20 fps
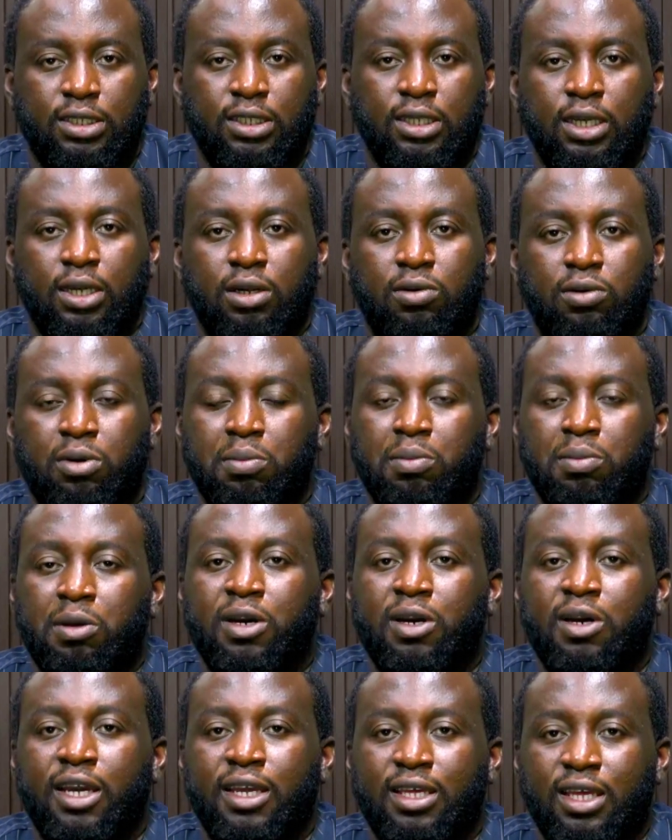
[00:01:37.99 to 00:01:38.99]
Remember
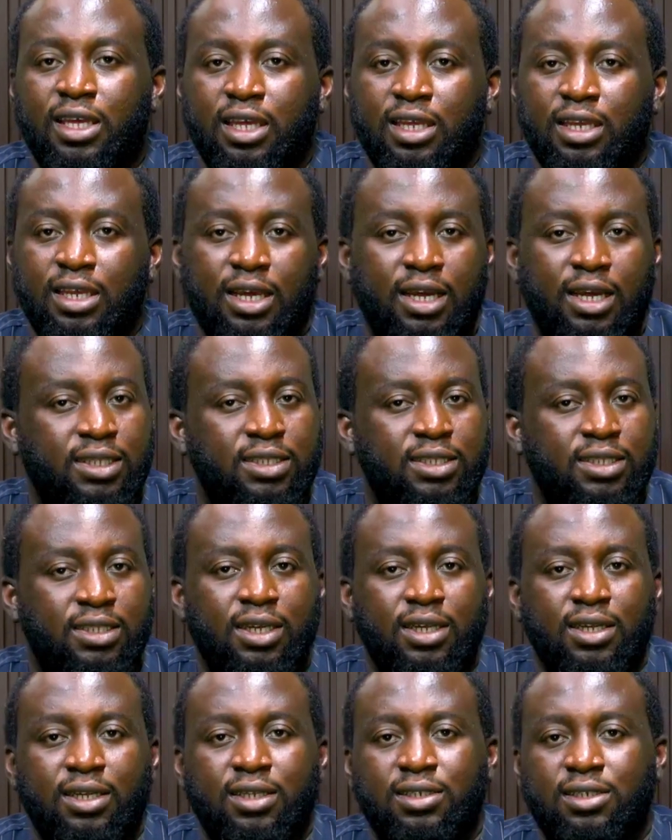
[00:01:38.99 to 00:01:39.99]
again that
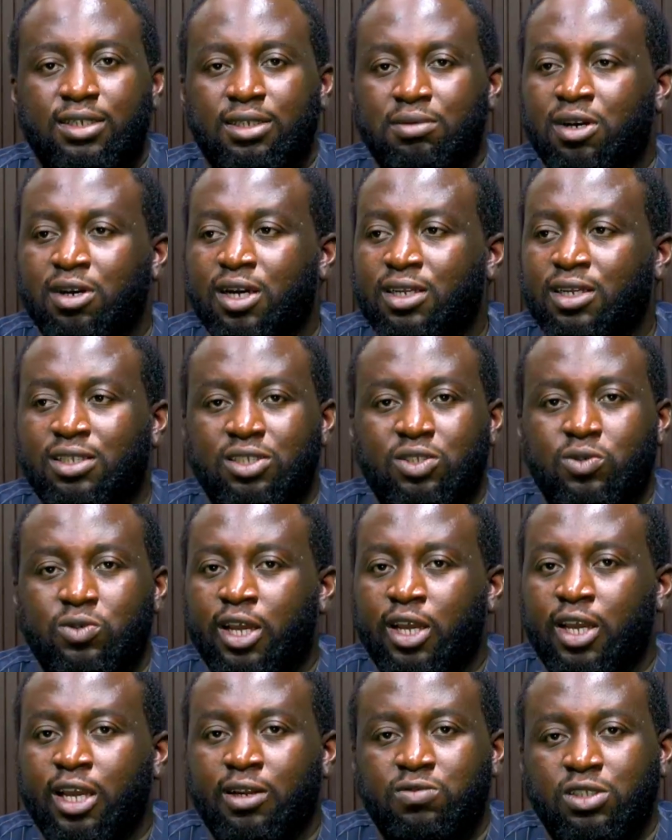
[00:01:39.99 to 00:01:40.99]
demand is where
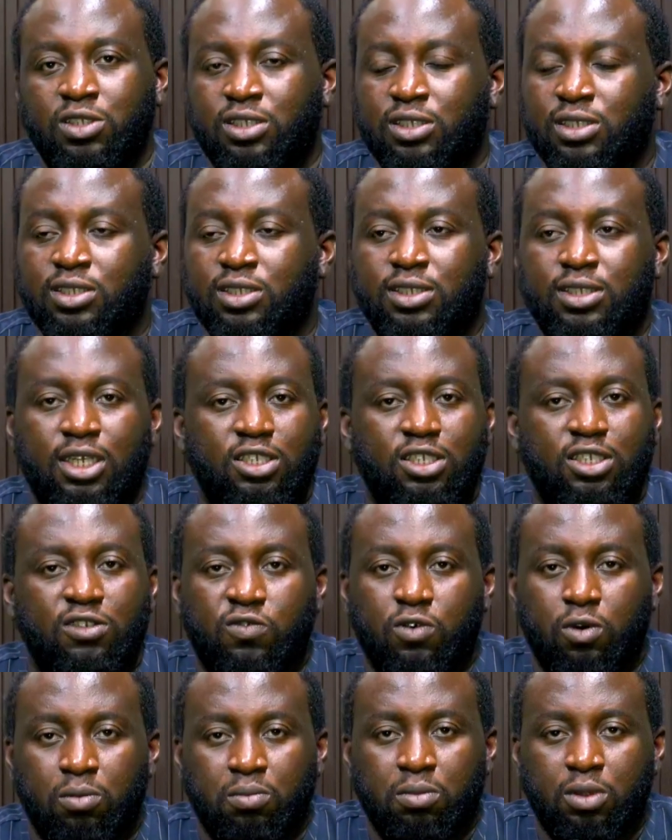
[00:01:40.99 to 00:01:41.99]
everything starts from,
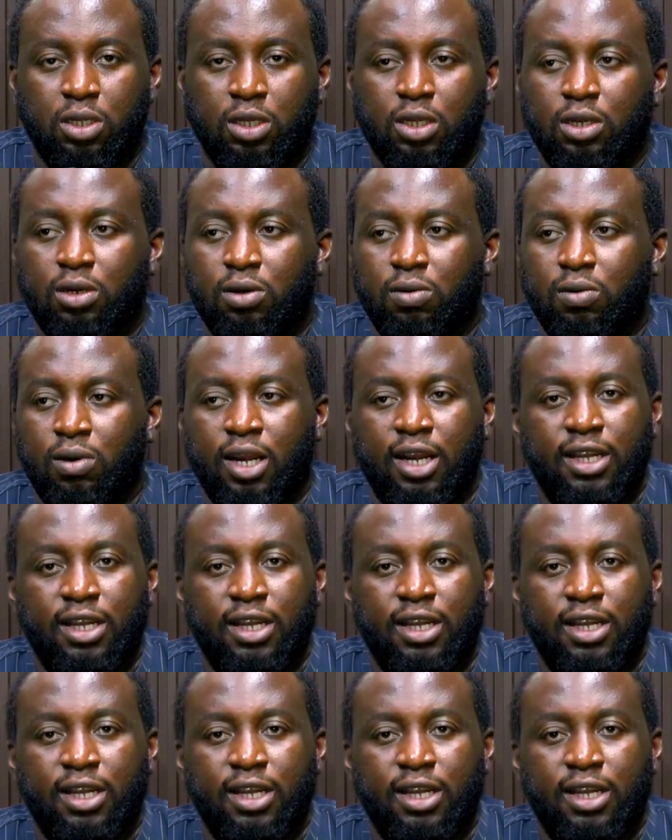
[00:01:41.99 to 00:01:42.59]
right?